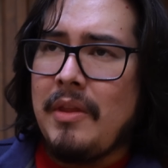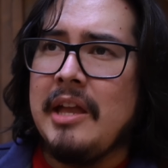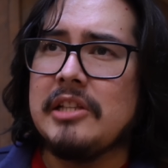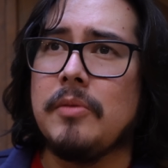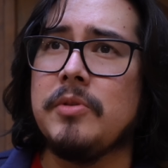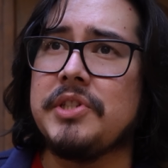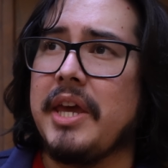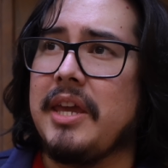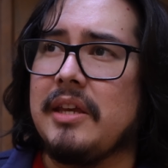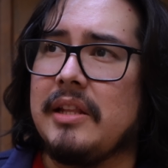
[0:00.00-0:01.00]
it's almost
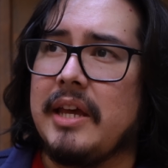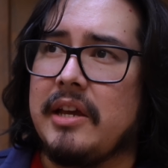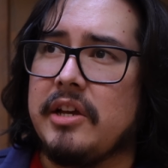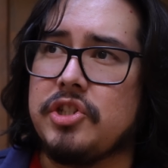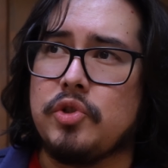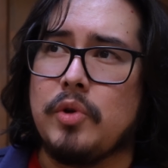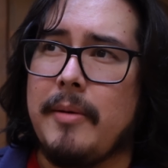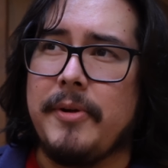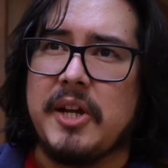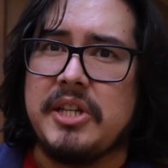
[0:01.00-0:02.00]
like like a
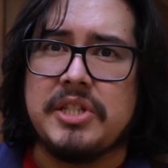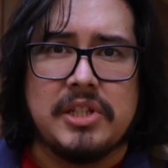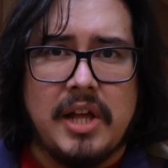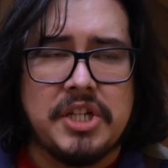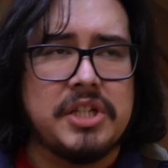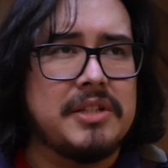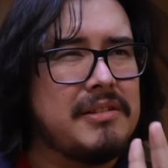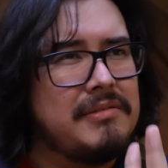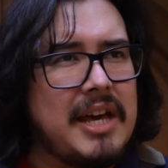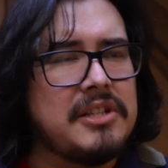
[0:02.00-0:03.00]
strawberry slush.
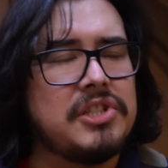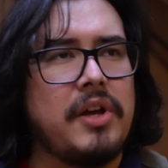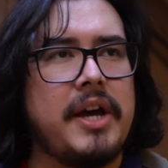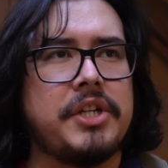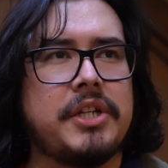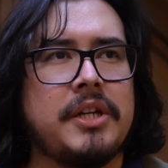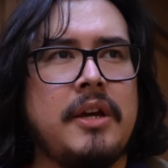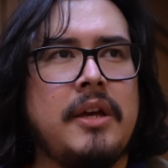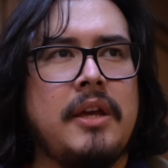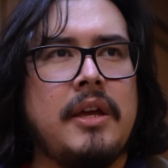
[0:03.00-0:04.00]
Not slush.
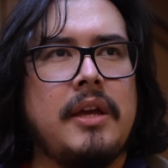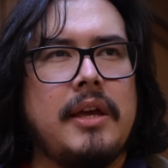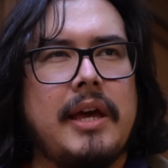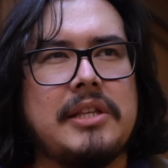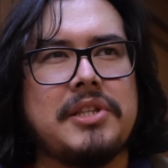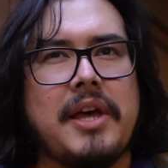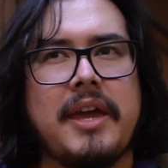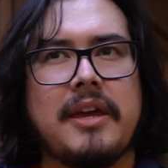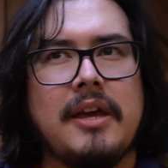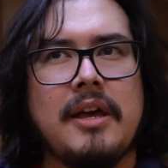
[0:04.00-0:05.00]
It's like
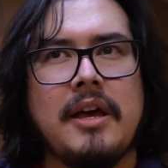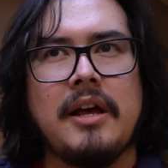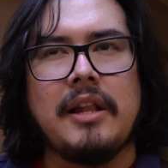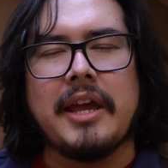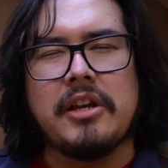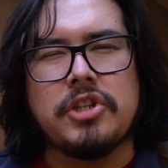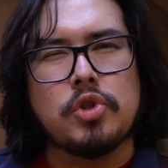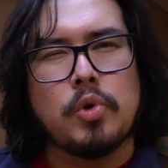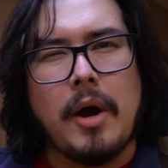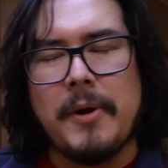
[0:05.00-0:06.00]
like a
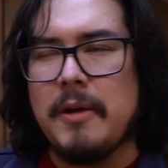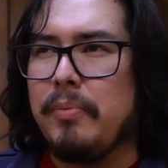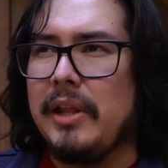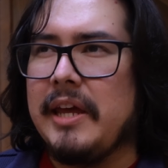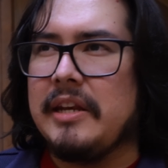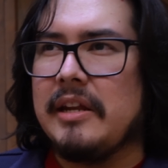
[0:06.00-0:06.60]
strawberry blend.